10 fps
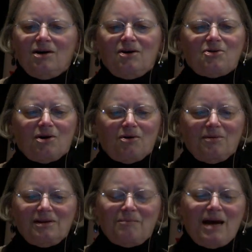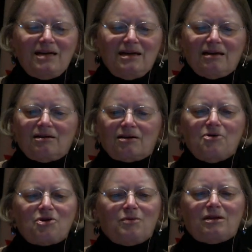So I'm ending
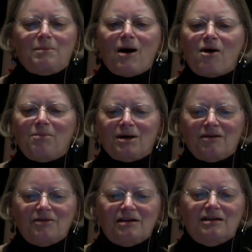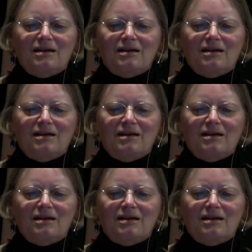close with a parable of the